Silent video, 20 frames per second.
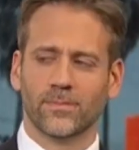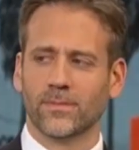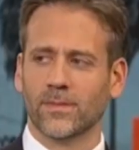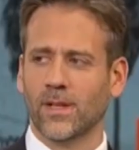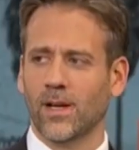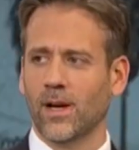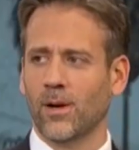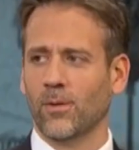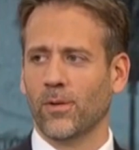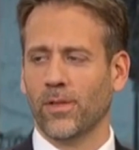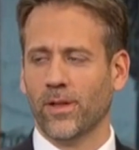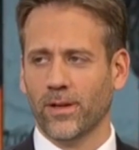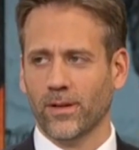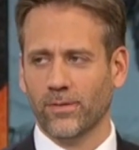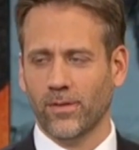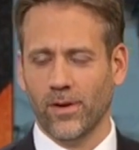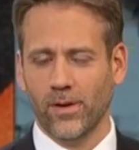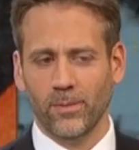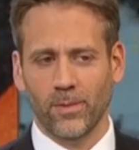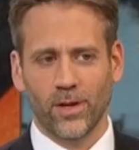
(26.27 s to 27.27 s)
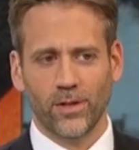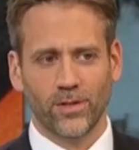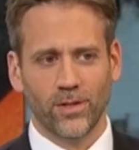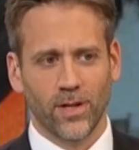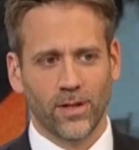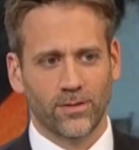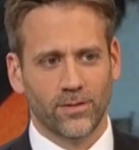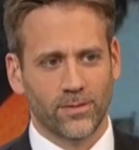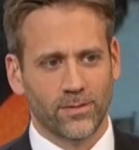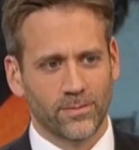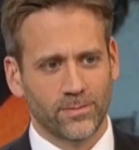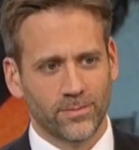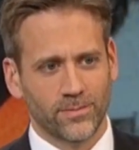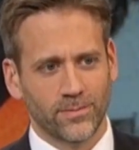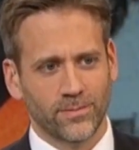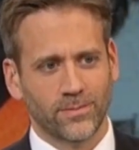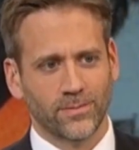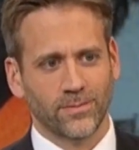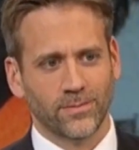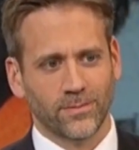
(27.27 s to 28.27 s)
Kellerman
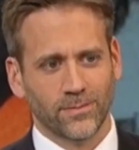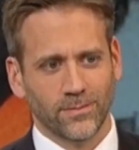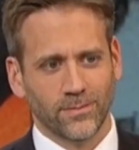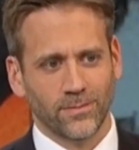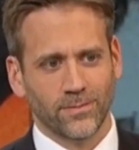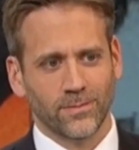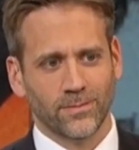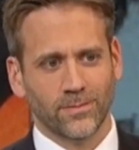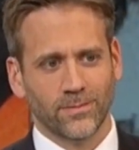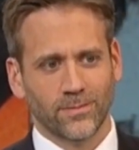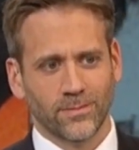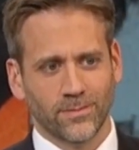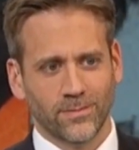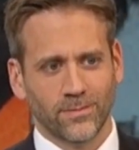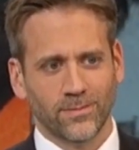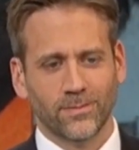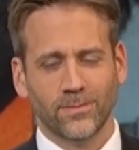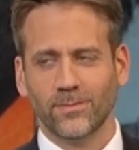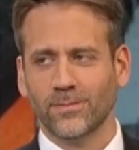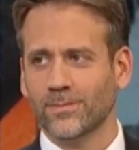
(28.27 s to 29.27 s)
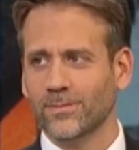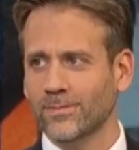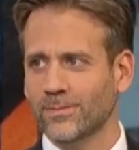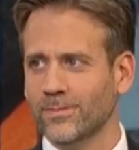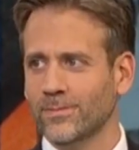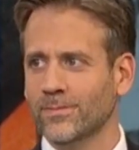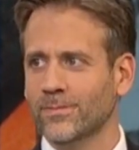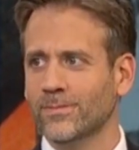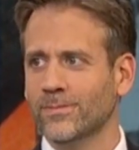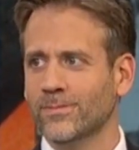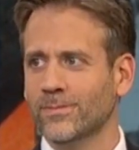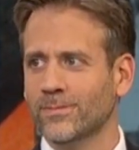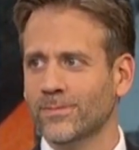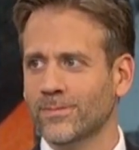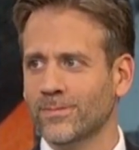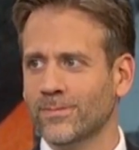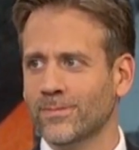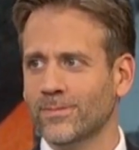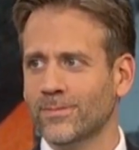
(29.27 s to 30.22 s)
wearing a tie that steps out?